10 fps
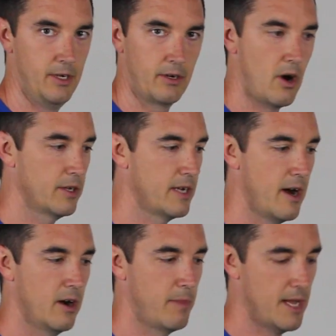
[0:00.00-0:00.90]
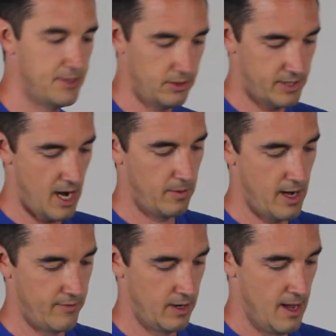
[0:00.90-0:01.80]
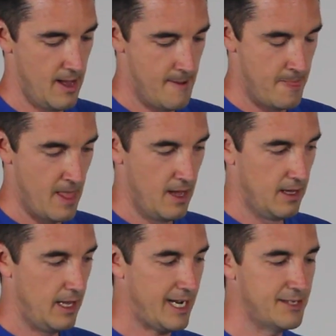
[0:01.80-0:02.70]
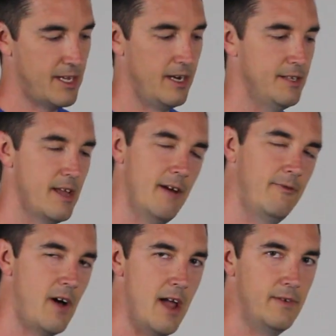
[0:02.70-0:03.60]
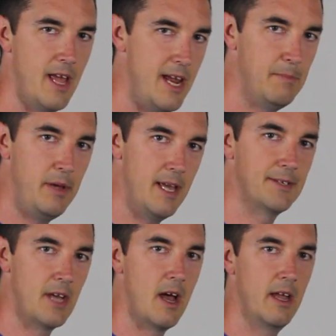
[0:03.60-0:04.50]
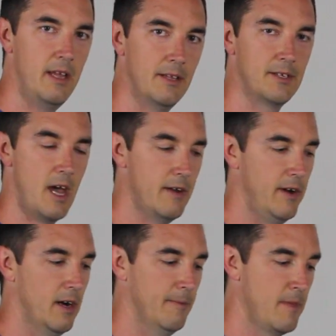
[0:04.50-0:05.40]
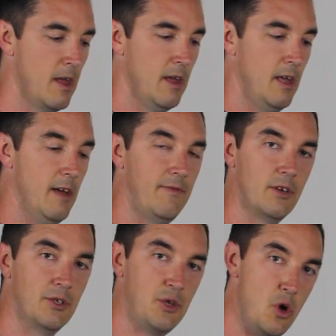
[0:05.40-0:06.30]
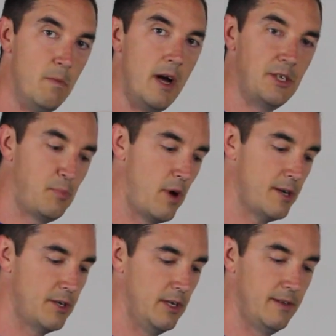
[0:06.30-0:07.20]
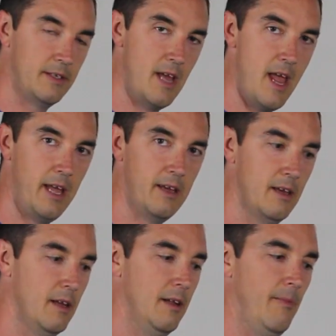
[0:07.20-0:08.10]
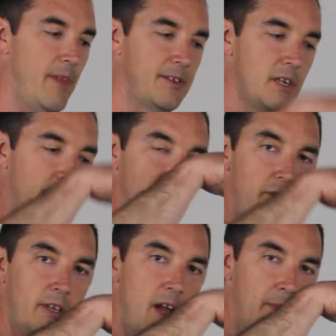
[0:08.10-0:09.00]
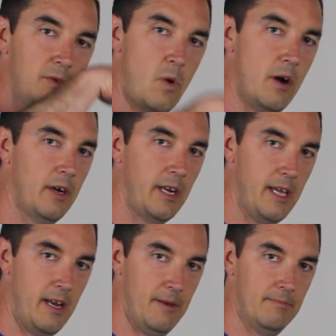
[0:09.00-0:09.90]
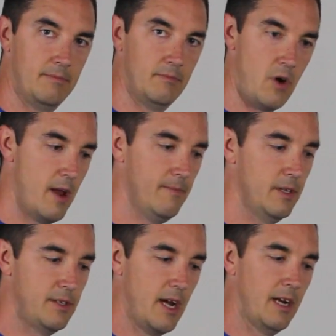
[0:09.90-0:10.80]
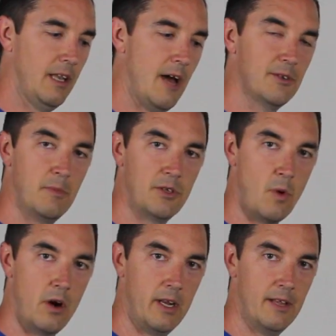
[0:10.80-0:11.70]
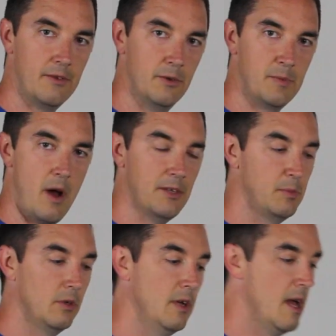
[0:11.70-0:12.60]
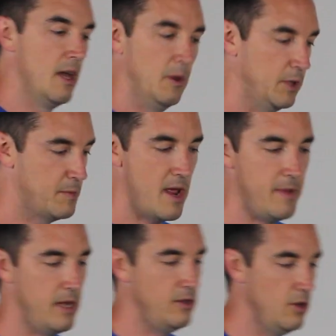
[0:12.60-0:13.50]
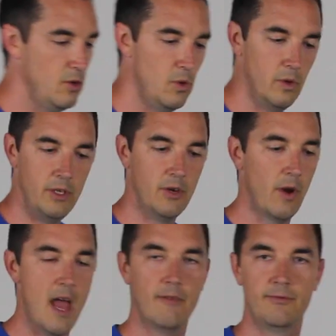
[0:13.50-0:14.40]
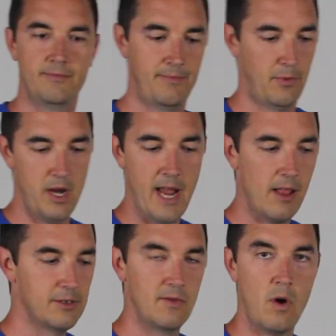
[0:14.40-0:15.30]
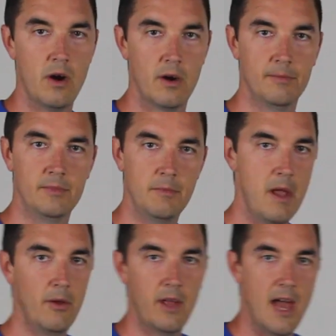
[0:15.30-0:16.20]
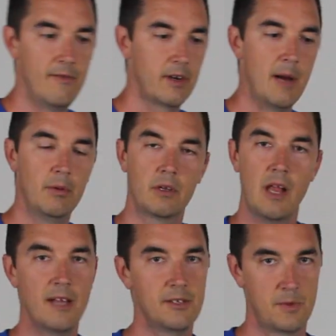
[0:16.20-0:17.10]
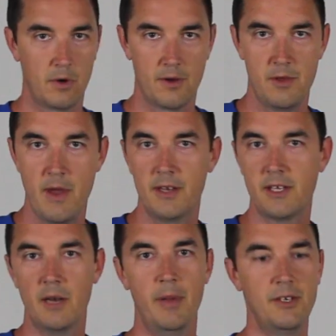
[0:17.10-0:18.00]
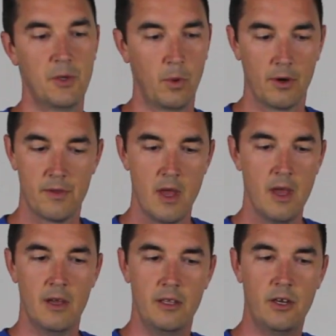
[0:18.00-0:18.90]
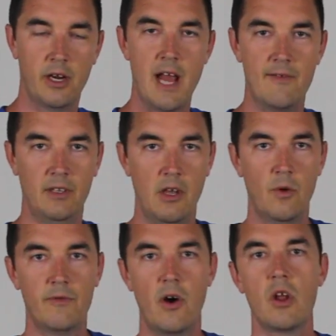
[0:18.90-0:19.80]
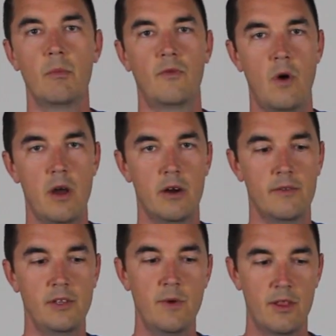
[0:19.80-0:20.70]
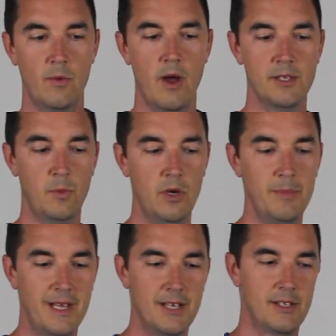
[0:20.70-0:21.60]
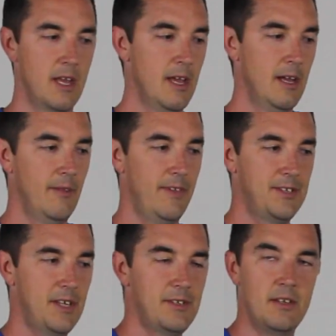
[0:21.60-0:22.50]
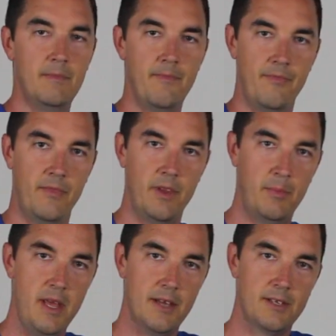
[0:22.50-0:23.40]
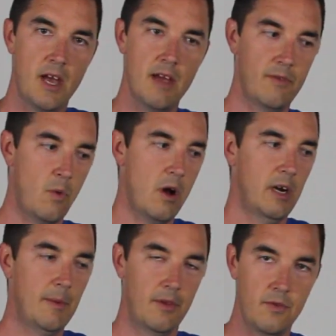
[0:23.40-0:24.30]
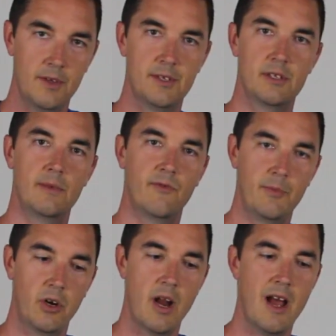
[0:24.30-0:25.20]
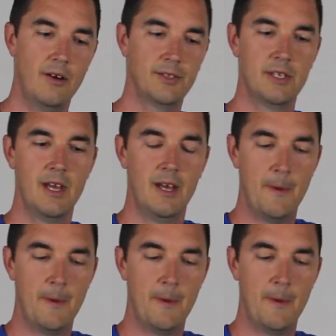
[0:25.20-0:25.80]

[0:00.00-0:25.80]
your car tire, bicycle tire, whatever. Like I said, it needs to have five to eight P S I inside of here. If there's too much pressure in the tank, that's going to restrict how much water can get in, right? It's not going to allow as much water to get through as possible, which may mean you, you don't have three gallons of water. You may only have a couple of glasses worth. You may just get a pitcher worth. You're going to have a lower volume of water than you otherwise would, because the system, the P S I of the water coming through the system from your house,